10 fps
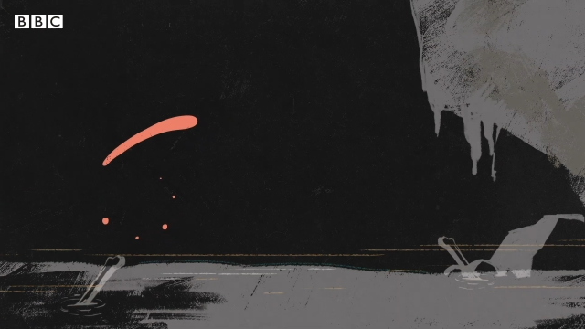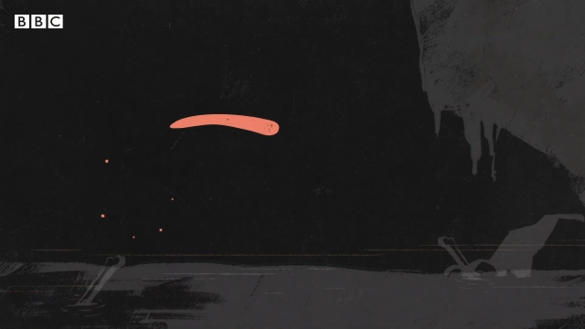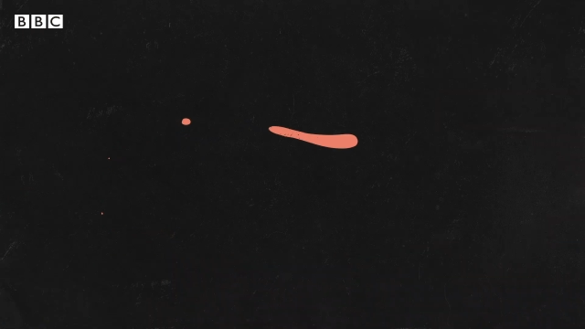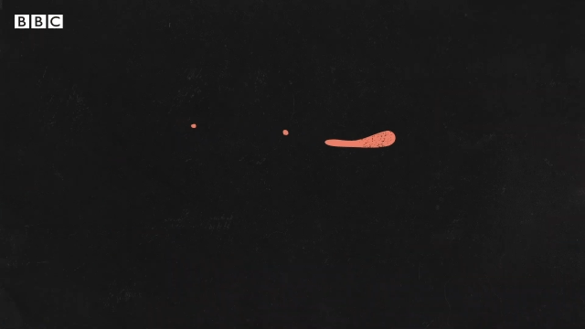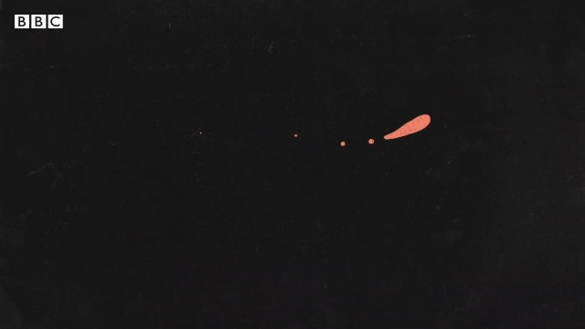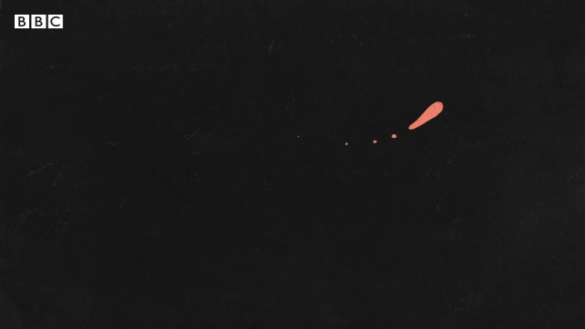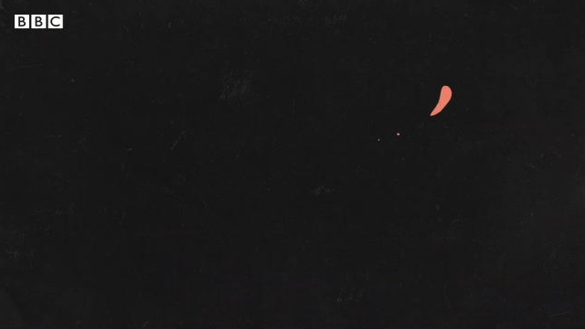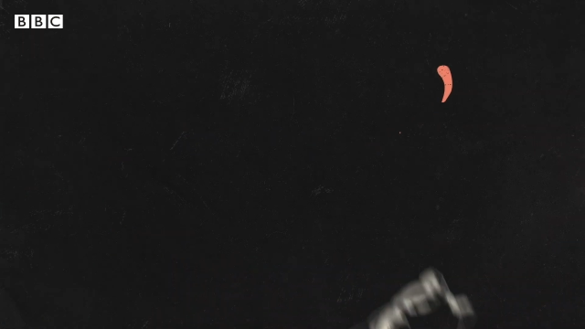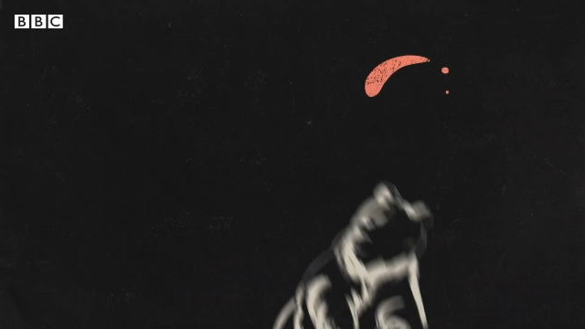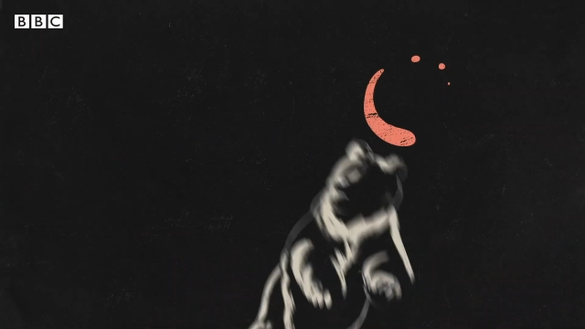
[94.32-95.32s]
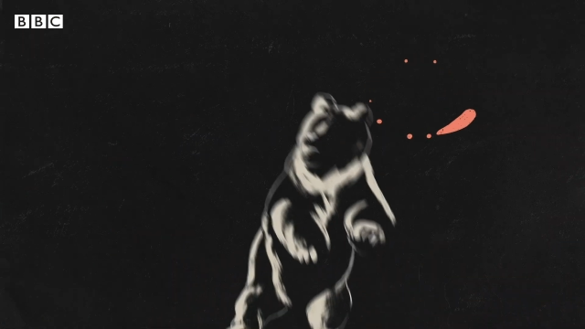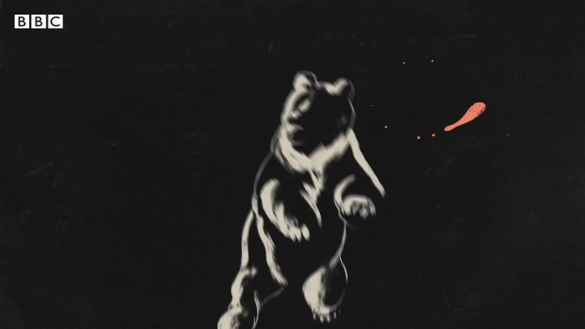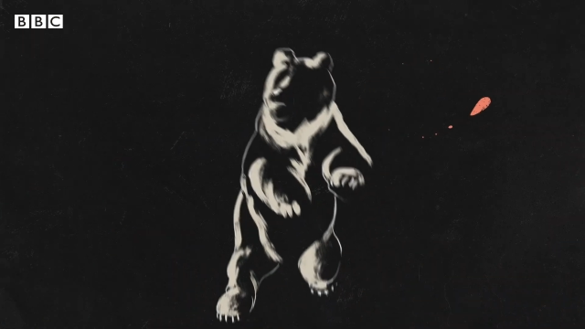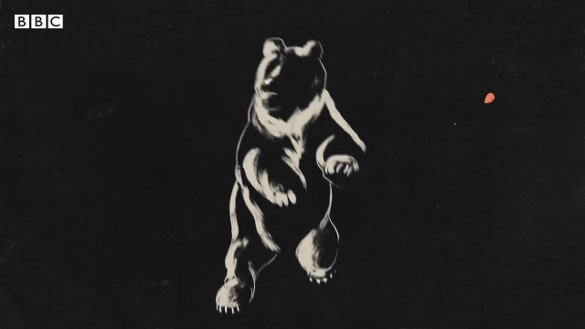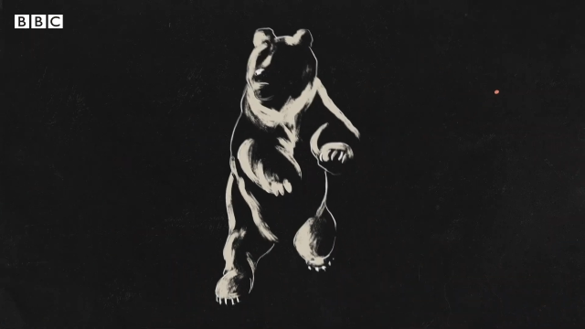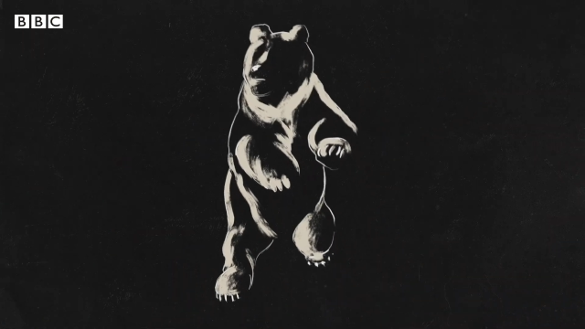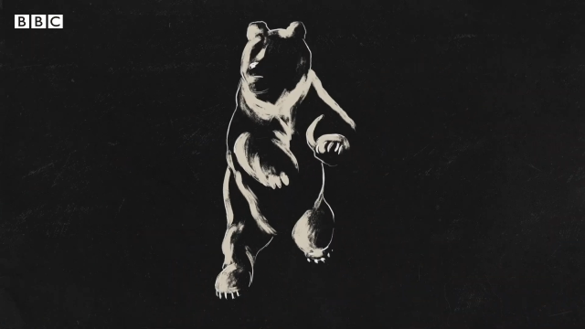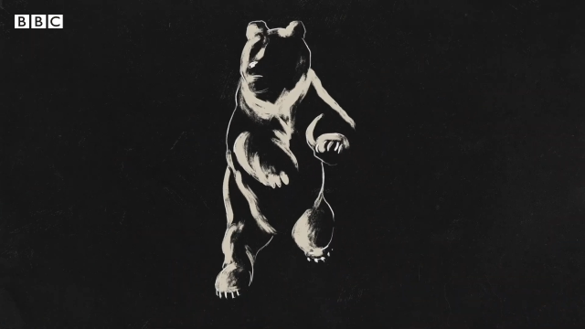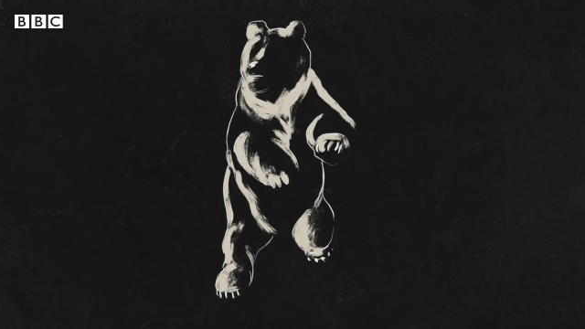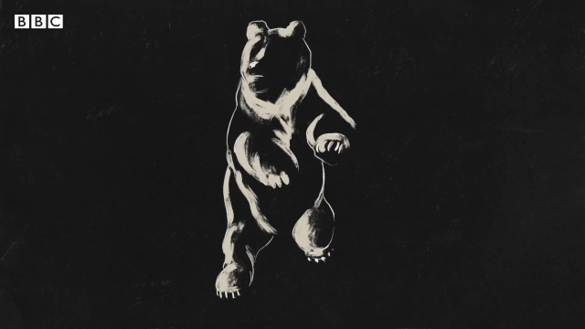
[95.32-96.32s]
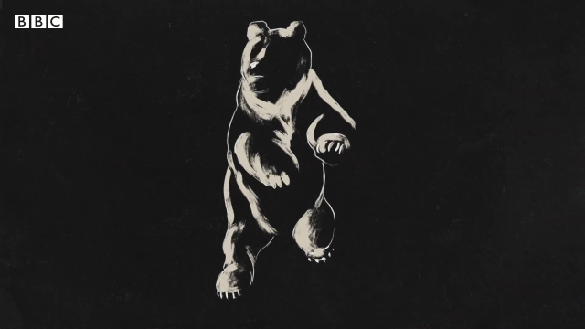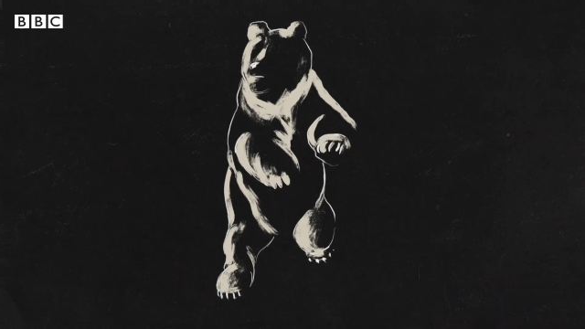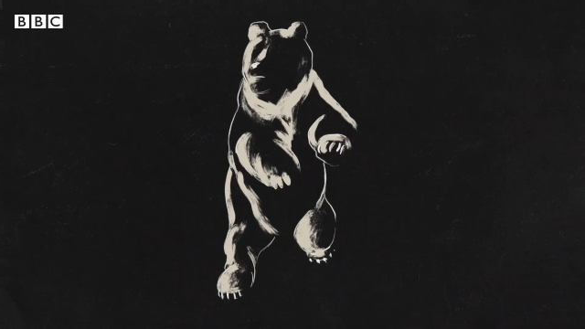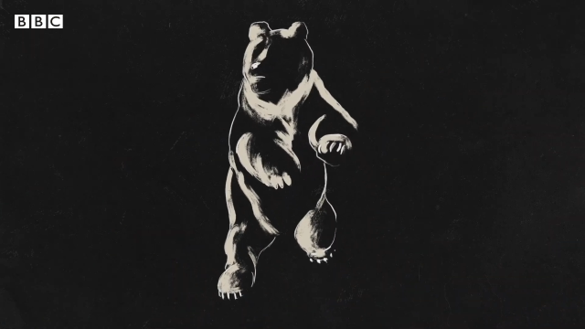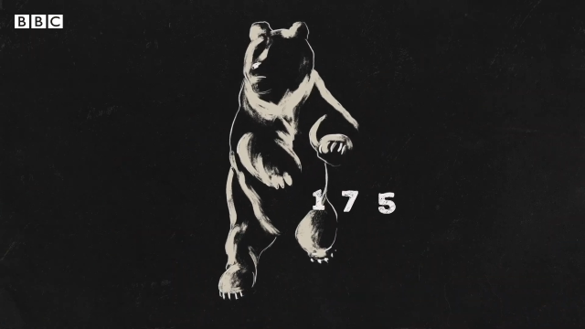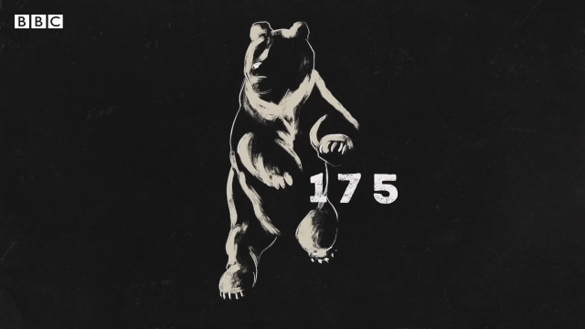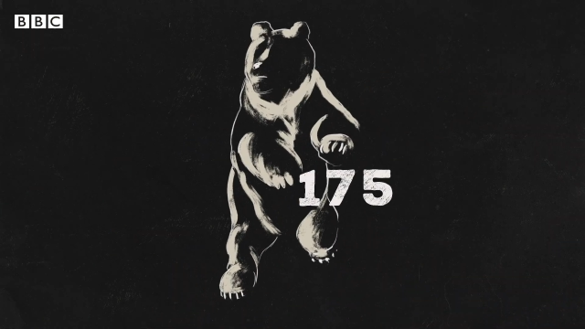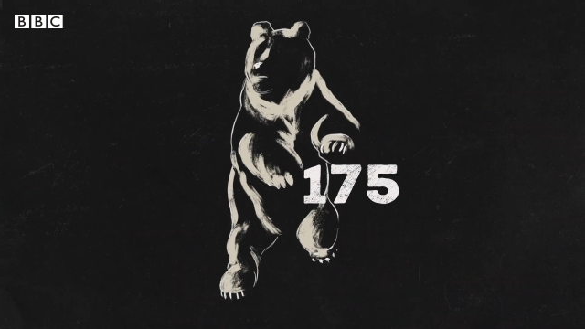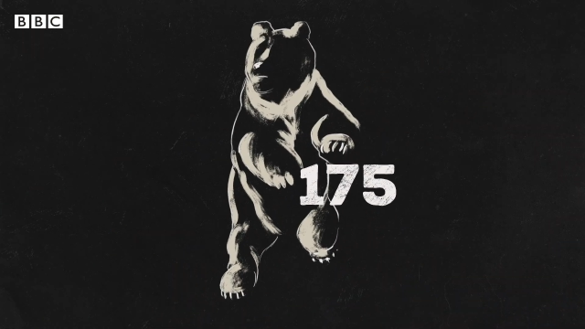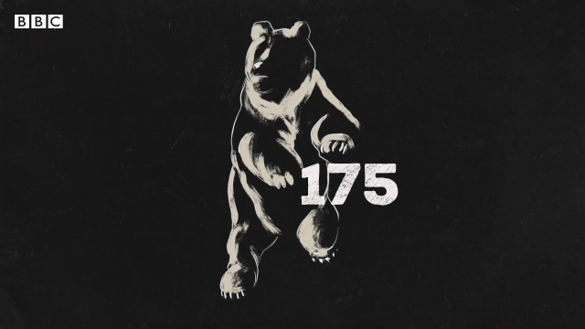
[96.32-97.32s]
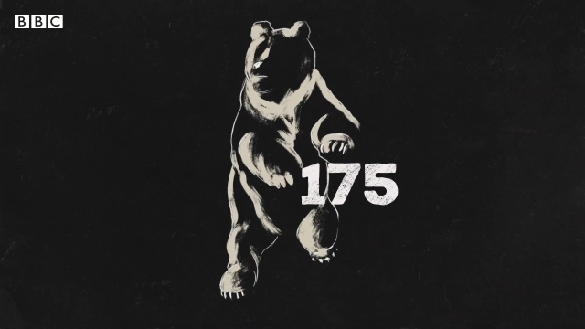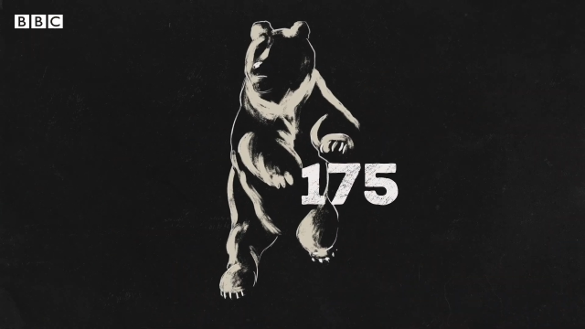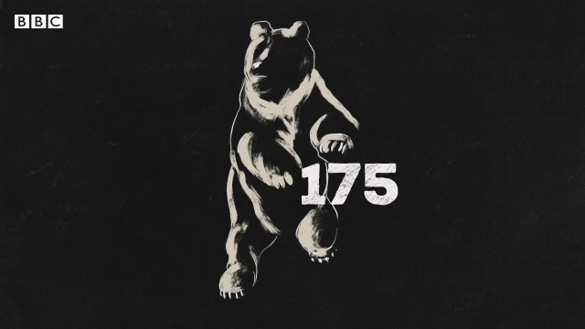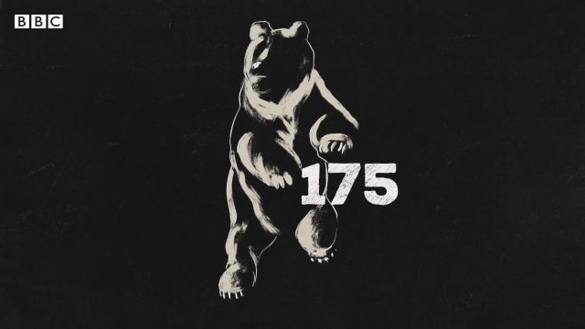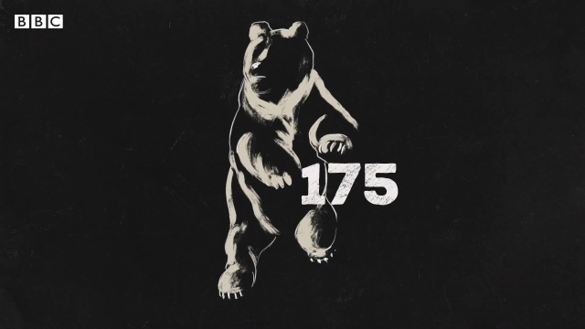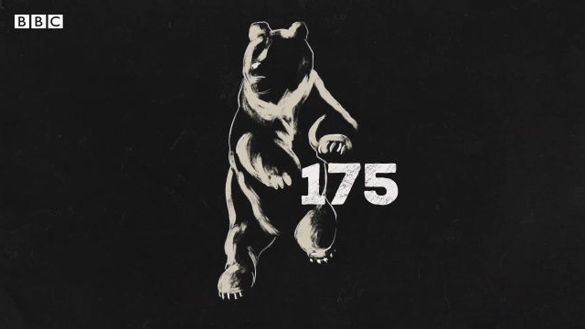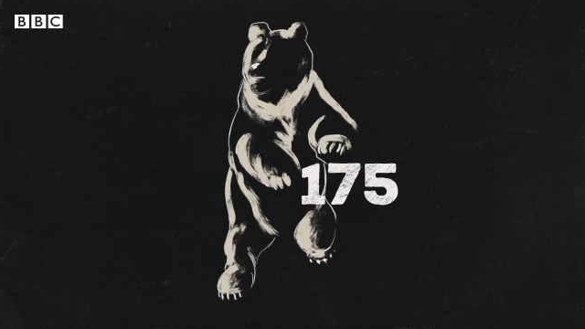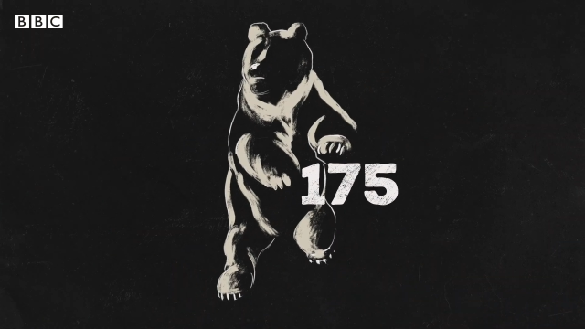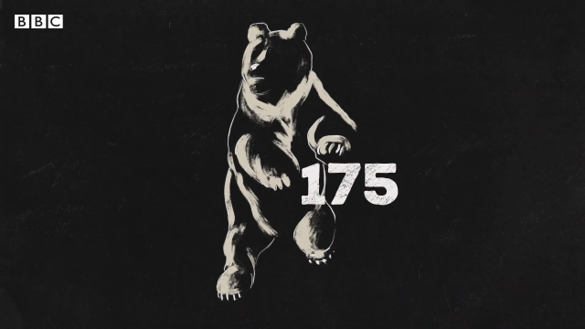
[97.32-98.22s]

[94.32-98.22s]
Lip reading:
Nobody's mouth can be seen.